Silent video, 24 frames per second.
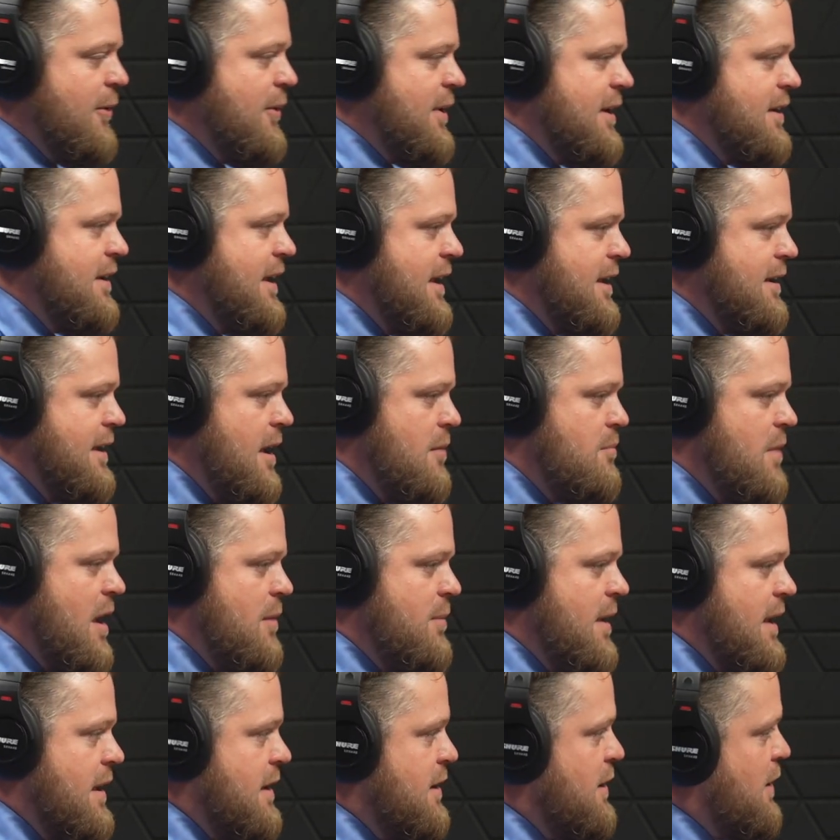and
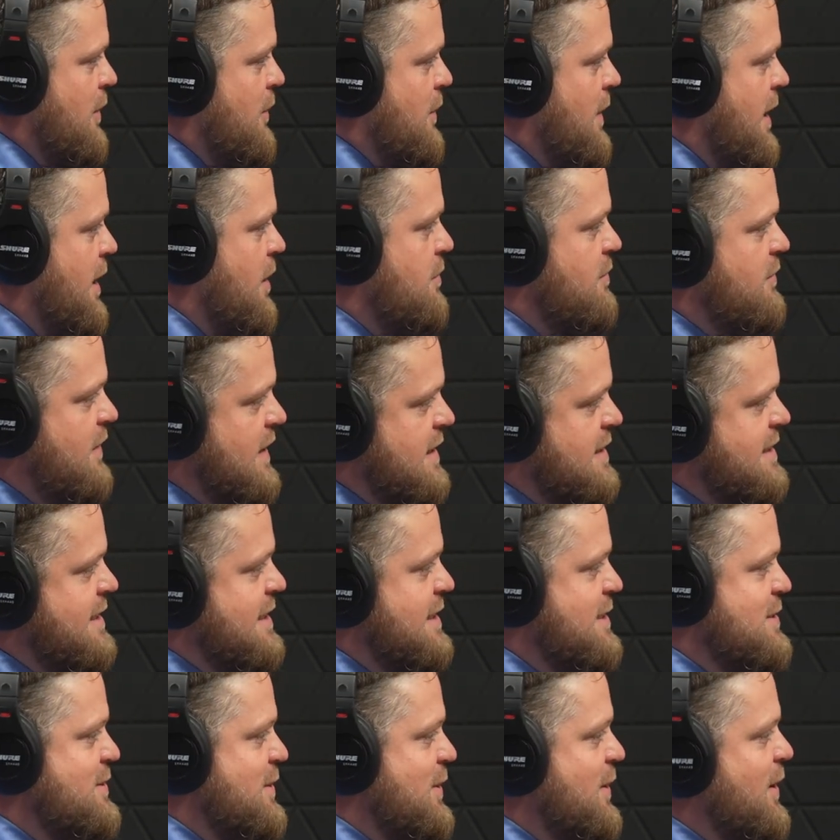maybe hit up
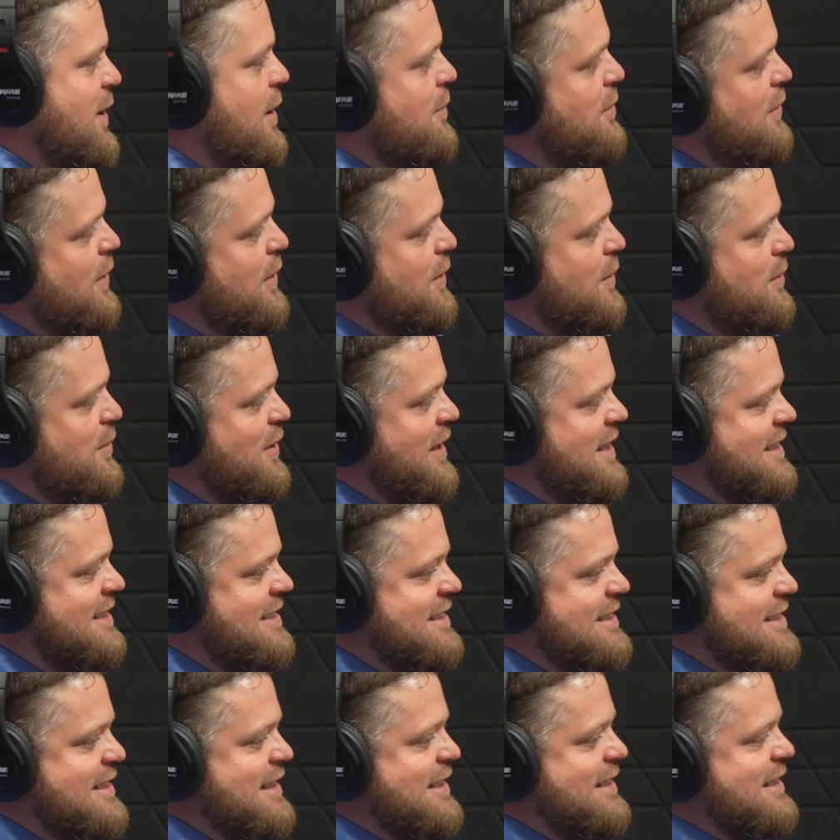Vincent's or a couple other
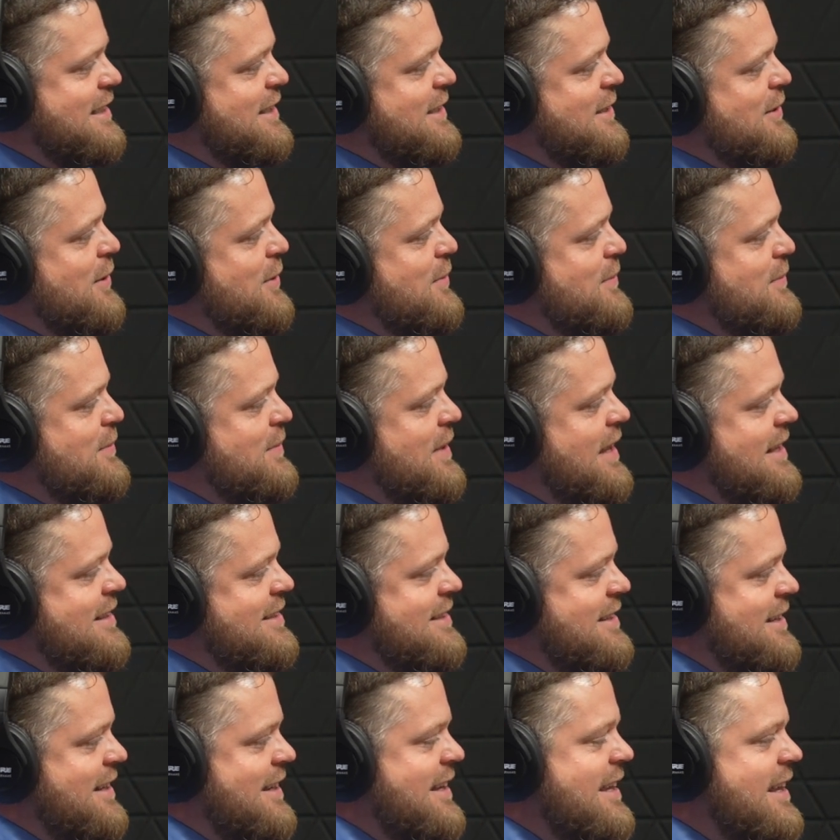places
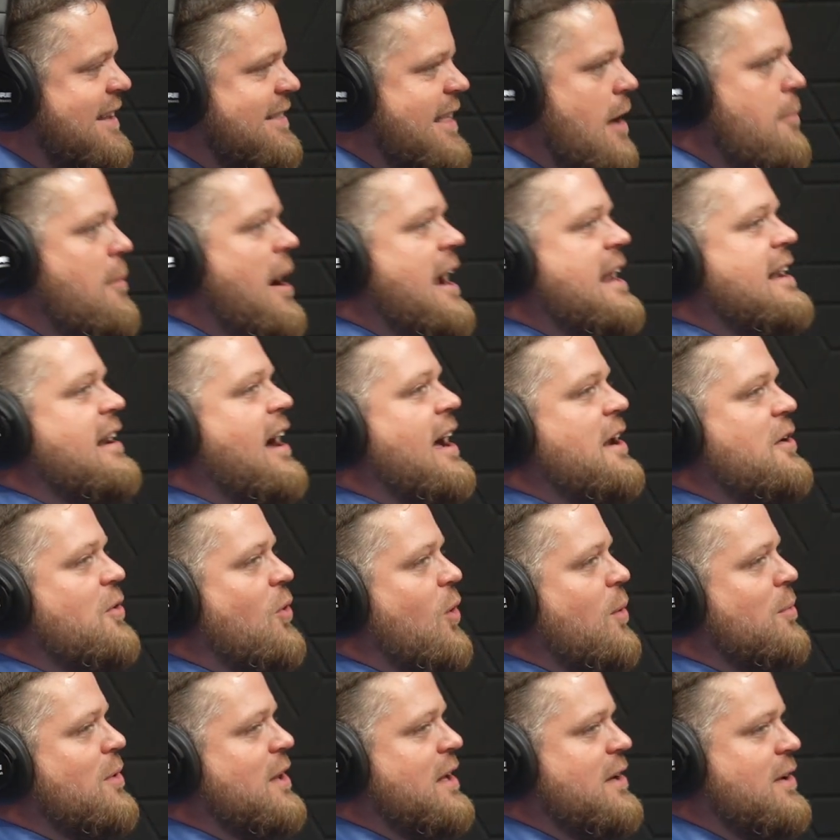that they might not
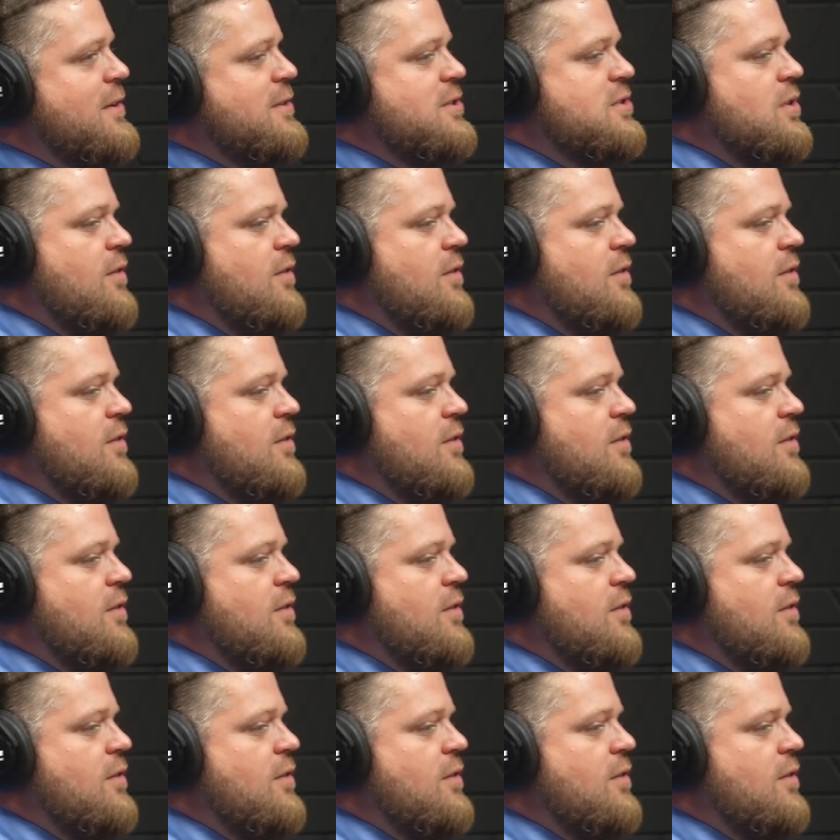normally do.